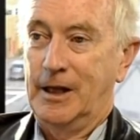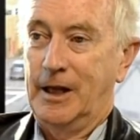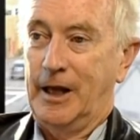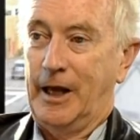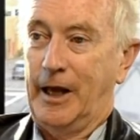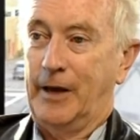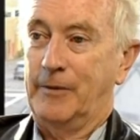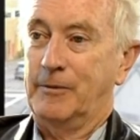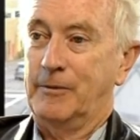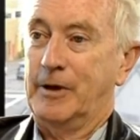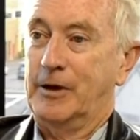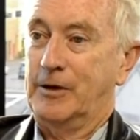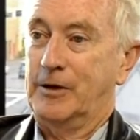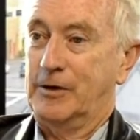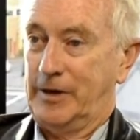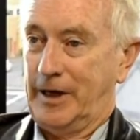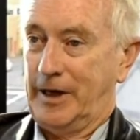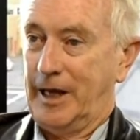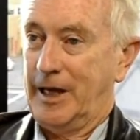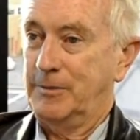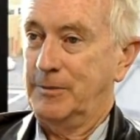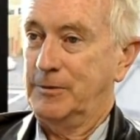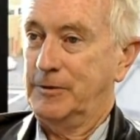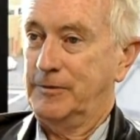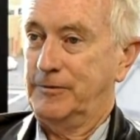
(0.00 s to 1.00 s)
and
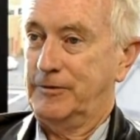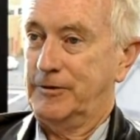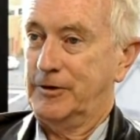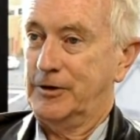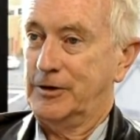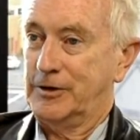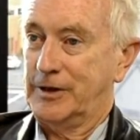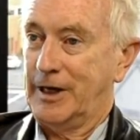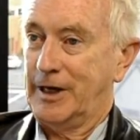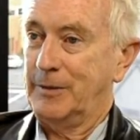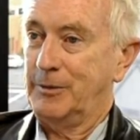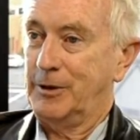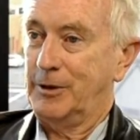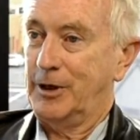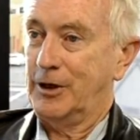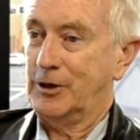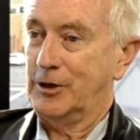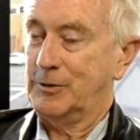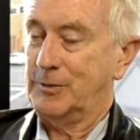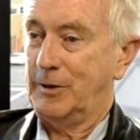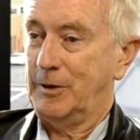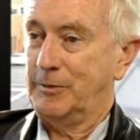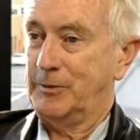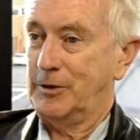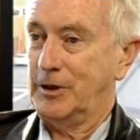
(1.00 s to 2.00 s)
aim for a stabilised
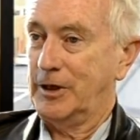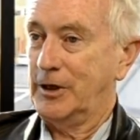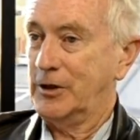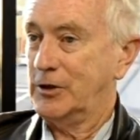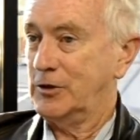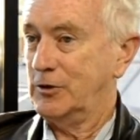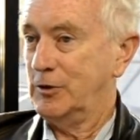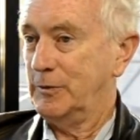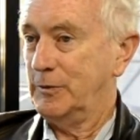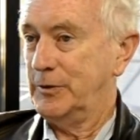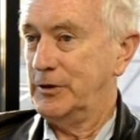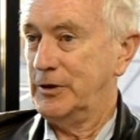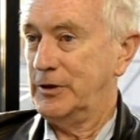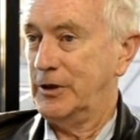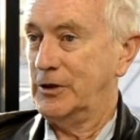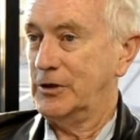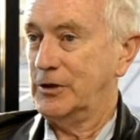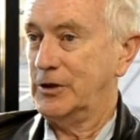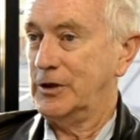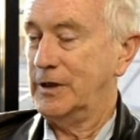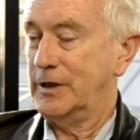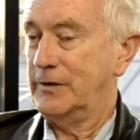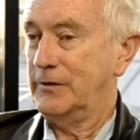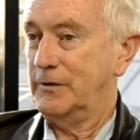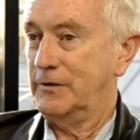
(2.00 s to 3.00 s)
population or
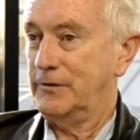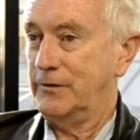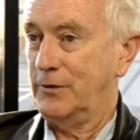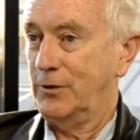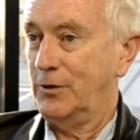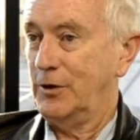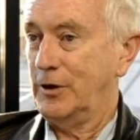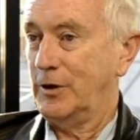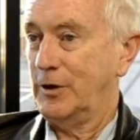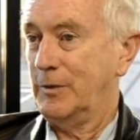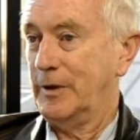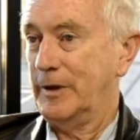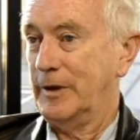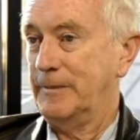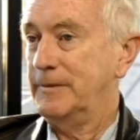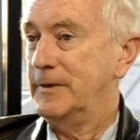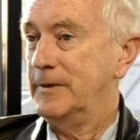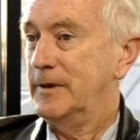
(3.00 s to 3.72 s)
potentially even falling one.